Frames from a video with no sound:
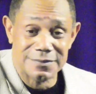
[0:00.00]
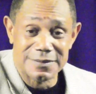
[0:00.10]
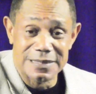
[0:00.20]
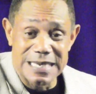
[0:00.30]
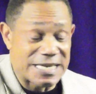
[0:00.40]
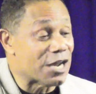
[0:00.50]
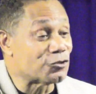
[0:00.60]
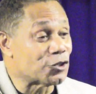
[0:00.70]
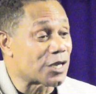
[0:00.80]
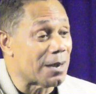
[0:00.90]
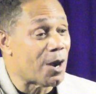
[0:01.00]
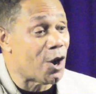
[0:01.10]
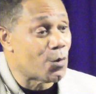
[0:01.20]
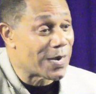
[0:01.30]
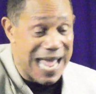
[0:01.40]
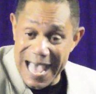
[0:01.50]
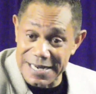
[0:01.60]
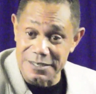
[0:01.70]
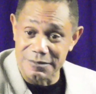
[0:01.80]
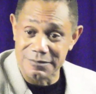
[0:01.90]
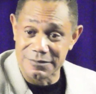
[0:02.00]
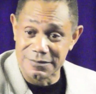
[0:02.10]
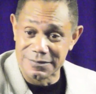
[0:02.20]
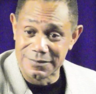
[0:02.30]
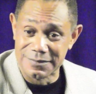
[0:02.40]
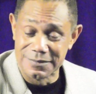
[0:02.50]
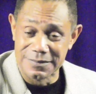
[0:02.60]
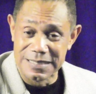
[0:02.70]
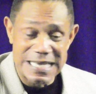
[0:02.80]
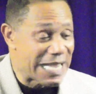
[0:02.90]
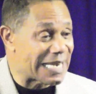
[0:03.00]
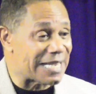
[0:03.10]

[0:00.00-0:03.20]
And don't you come home without it. And